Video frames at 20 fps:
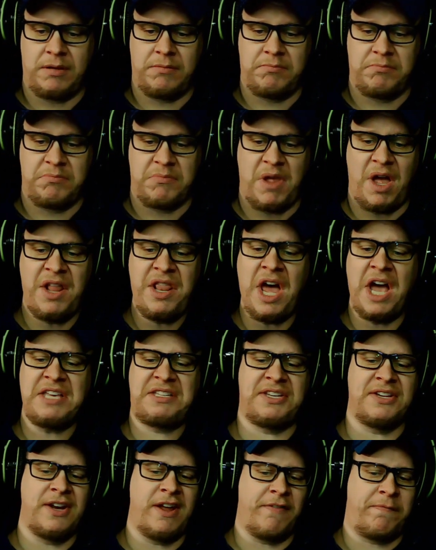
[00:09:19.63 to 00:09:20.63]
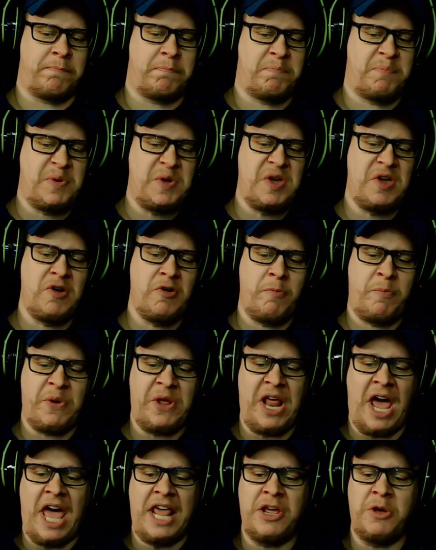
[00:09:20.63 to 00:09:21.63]
A nice enough beer, but
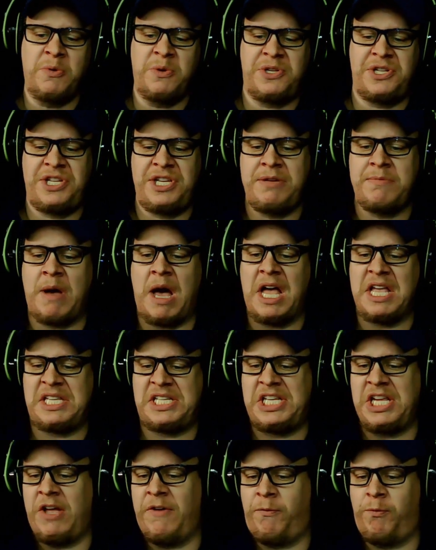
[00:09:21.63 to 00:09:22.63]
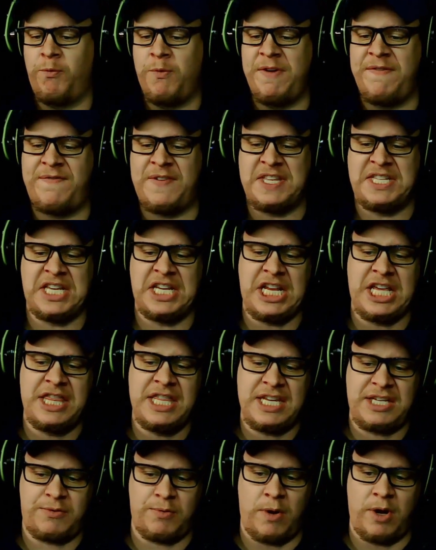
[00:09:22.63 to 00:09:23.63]
I don't see myself revisiting
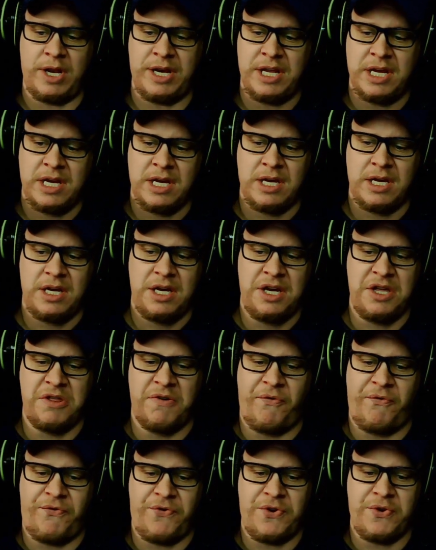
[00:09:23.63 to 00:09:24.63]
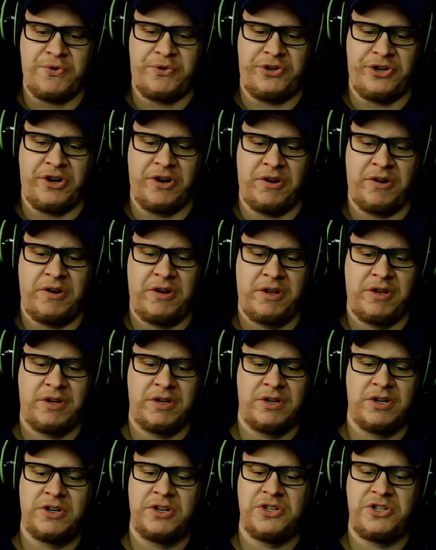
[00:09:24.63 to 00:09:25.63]
this one in the future.
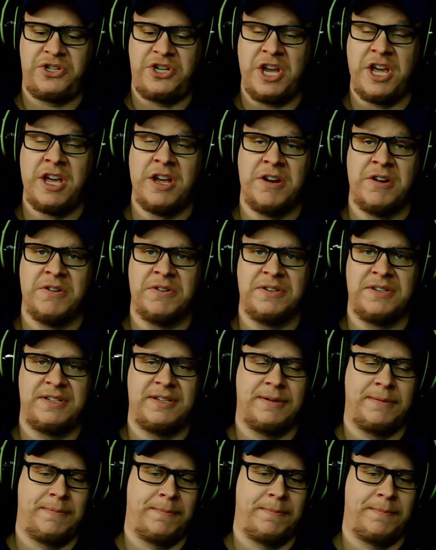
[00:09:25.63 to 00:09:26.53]
Cheers.